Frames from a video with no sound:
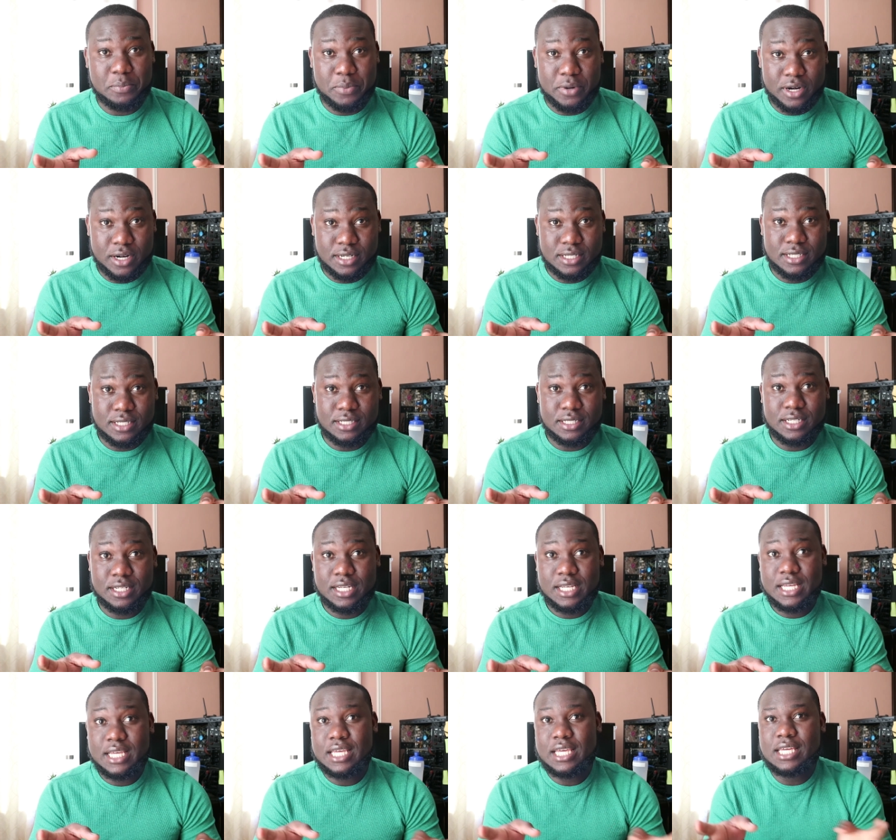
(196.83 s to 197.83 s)
person
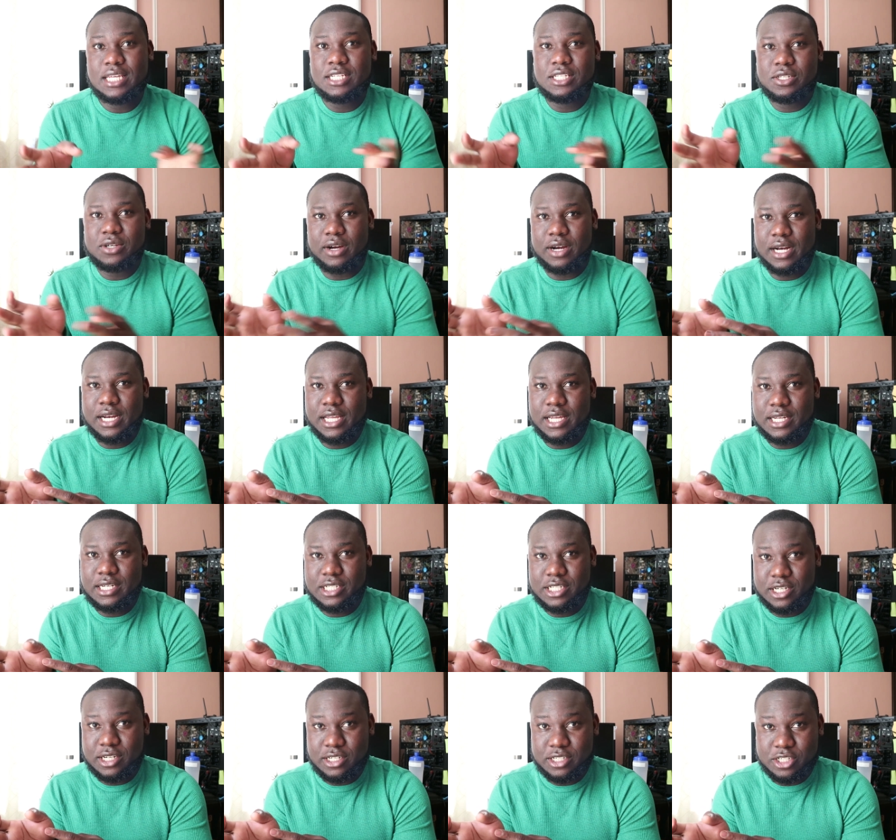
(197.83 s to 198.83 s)
into a
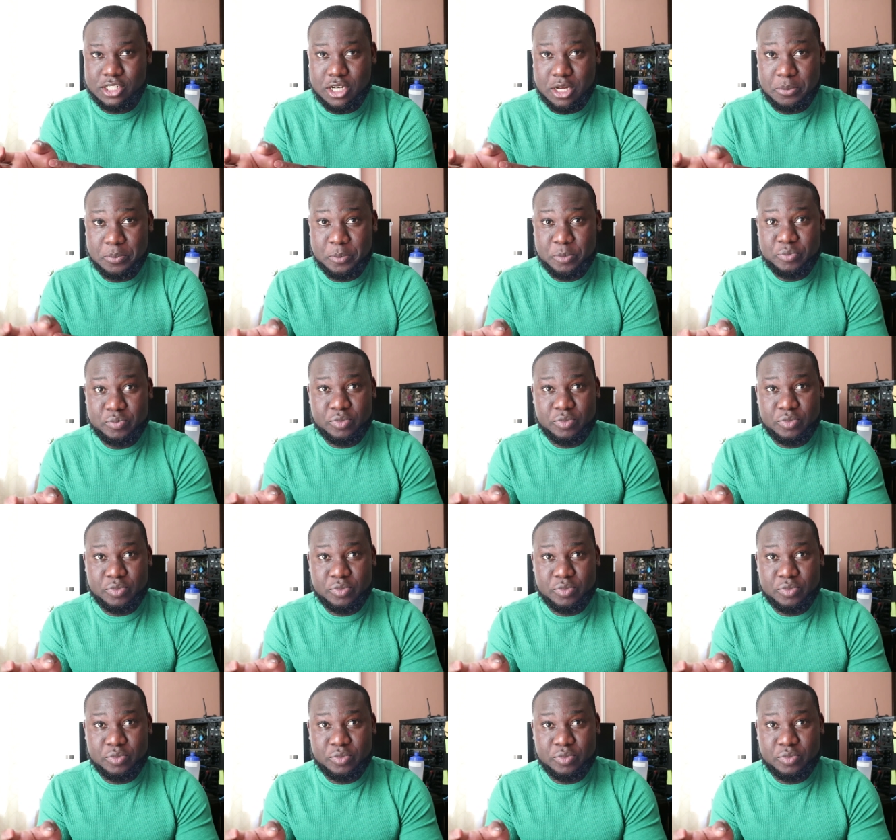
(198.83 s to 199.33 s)
relationship,